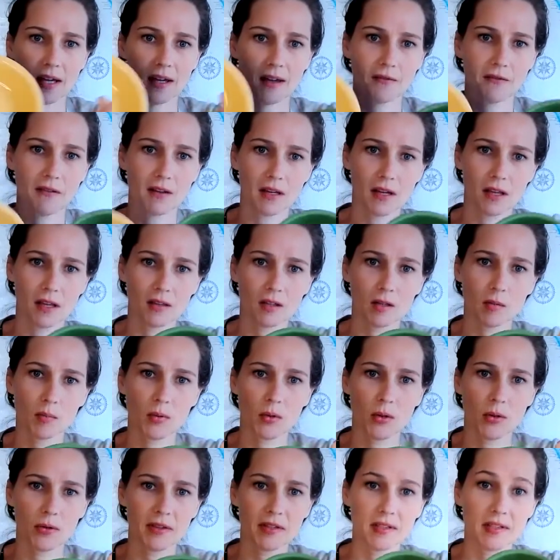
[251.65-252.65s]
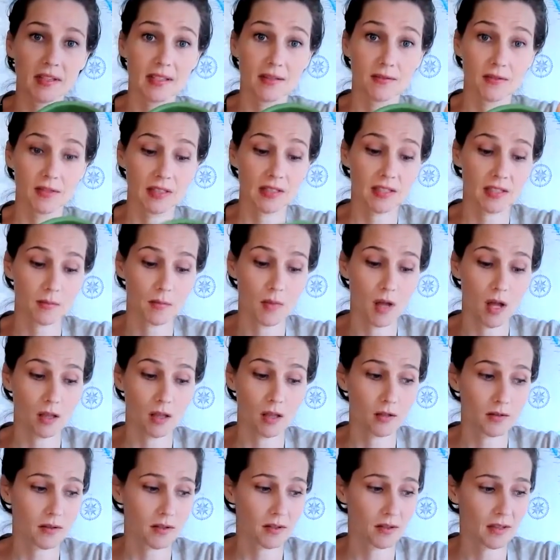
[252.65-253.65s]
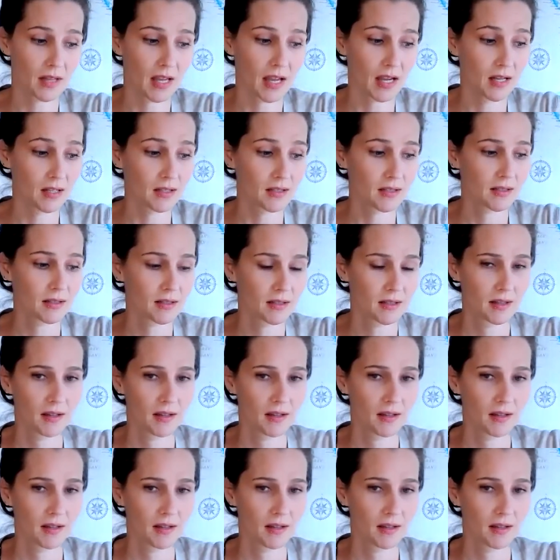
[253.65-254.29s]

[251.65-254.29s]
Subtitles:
I have another bowl that's even smaller than that,